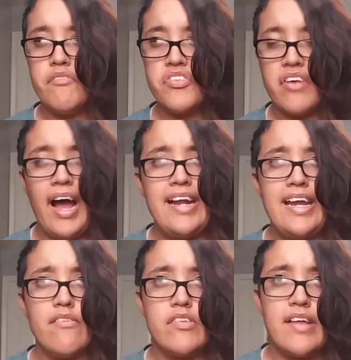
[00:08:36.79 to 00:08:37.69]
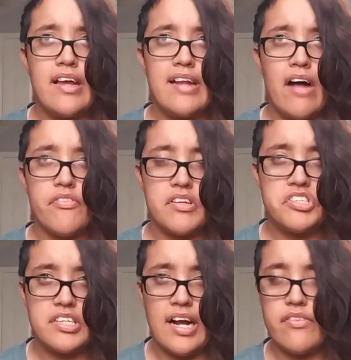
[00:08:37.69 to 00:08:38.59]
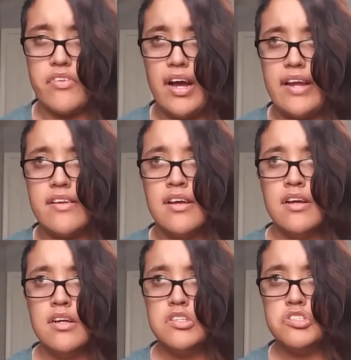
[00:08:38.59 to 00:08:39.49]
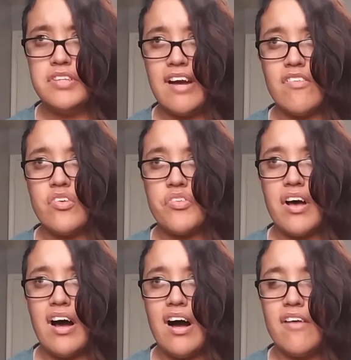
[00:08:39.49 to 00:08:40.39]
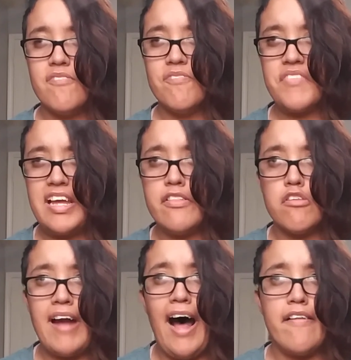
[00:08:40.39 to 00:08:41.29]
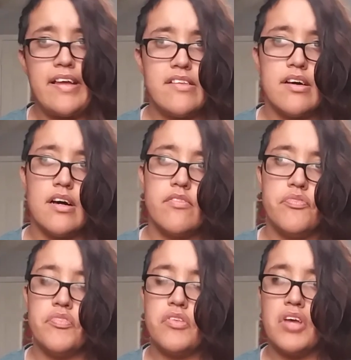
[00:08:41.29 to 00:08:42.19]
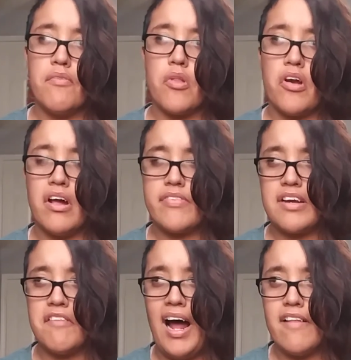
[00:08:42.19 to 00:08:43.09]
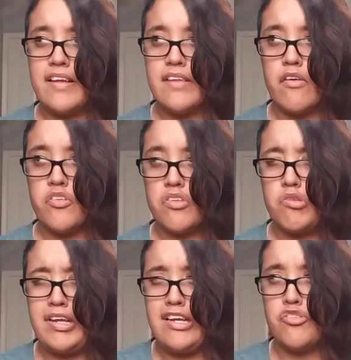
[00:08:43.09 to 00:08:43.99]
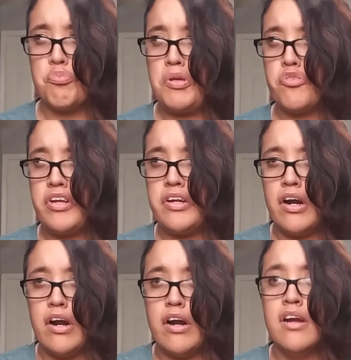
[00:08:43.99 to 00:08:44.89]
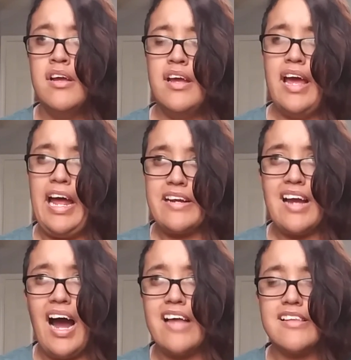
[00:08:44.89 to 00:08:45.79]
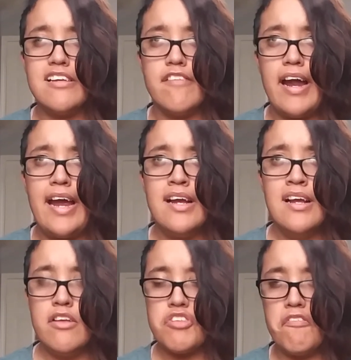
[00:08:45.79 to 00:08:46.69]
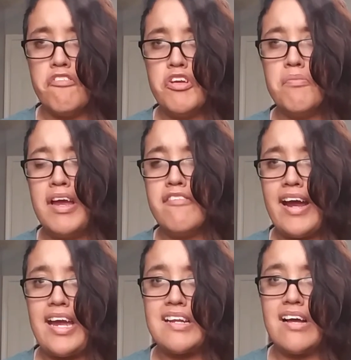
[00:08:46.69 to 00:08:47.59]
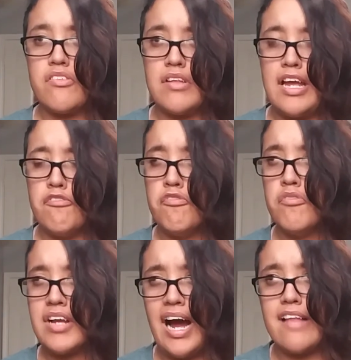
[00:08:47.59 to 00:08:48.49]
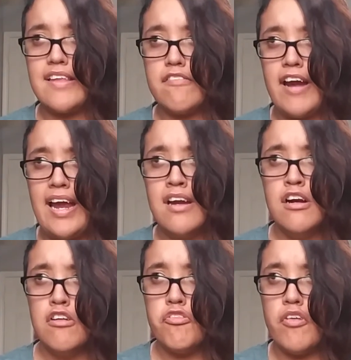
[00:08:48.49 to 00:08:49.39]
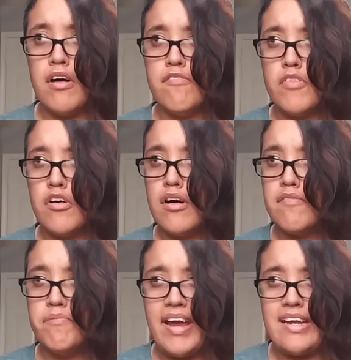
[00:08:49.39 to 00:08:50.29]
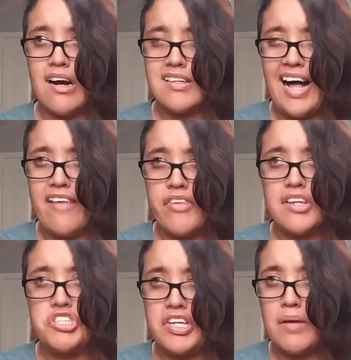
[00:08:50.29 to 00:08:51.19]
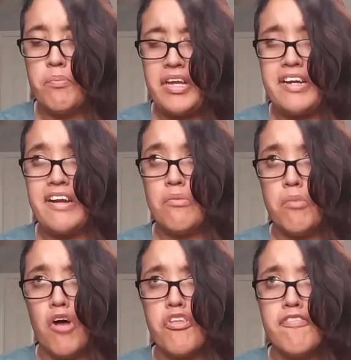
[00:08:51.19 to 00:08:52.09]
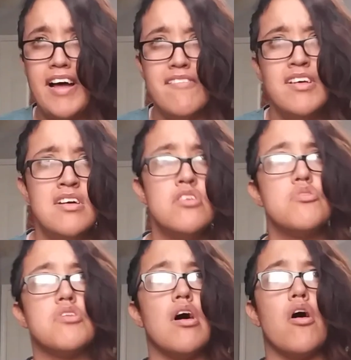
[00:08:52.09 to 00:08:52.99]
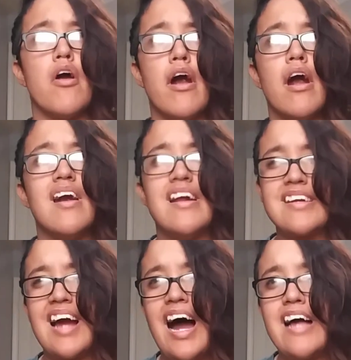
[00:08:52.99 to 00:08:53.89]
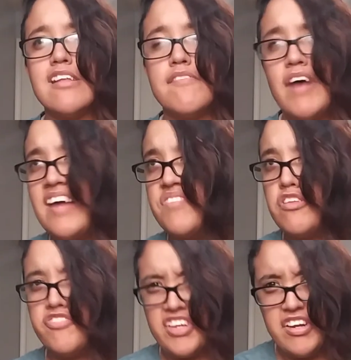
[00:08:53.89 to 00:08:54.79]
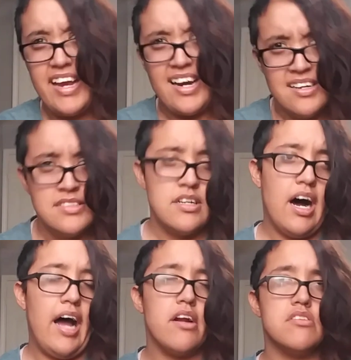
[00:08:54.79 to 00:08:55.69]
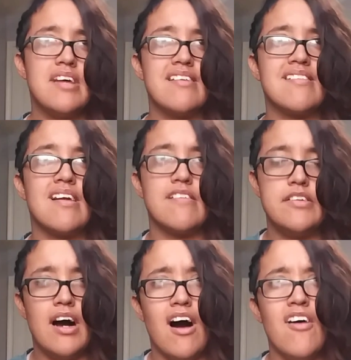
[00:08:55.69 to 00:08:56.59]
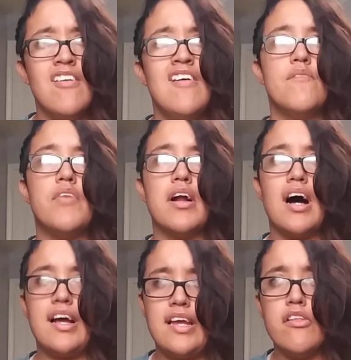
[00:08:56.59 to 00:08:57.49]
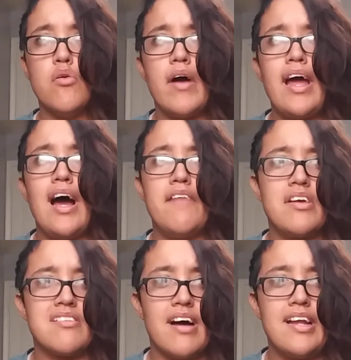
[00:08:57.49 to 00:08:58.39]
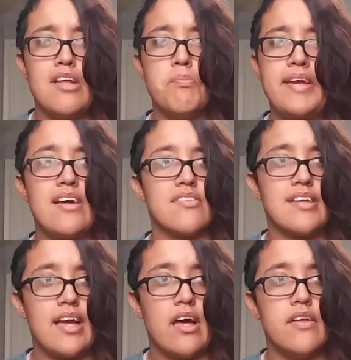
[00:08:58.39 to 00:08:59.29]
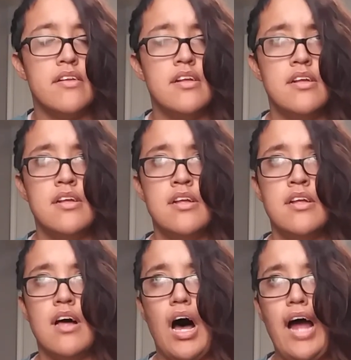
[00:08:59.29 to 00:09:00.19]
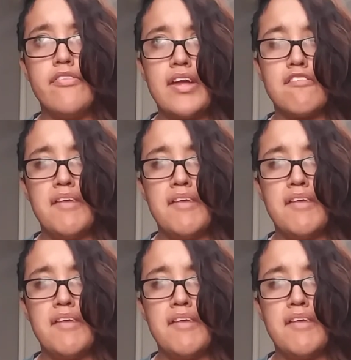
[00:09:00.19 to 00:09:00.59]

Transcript: signing, when they announced that she got signed, there was in the rally, the Double or Nothing rally, there was a tease between her and Kylie Rae. Some of you may recognize the name Kylie Rae from the Mae Young Classic. She competed in both of them. So her and Kyla might be feuding. I don't necessarily know. But either way, I'm excited because, again, I think